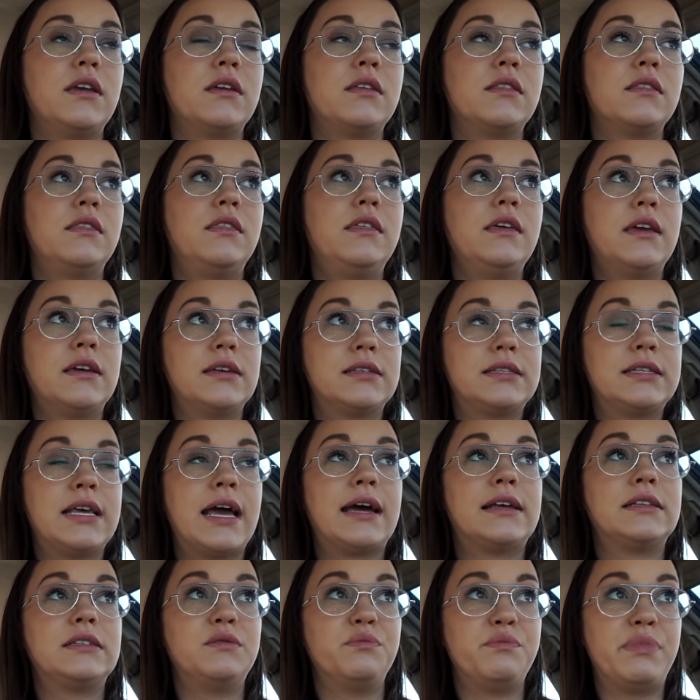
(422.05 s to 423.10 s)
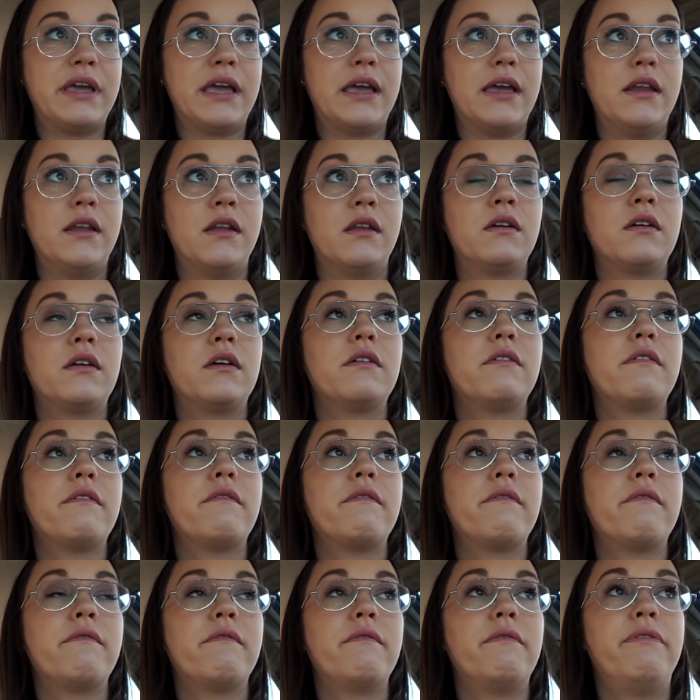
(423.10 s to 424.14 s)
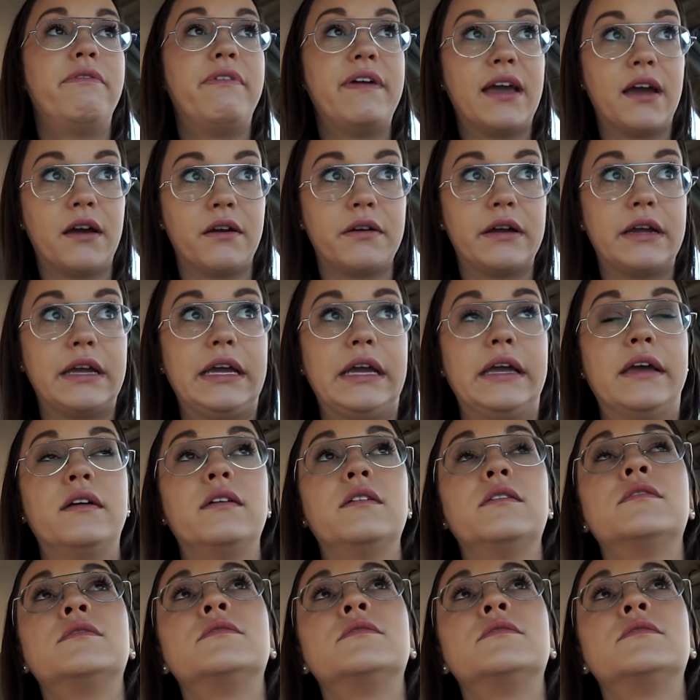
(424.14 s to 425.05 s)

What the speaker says: this has been very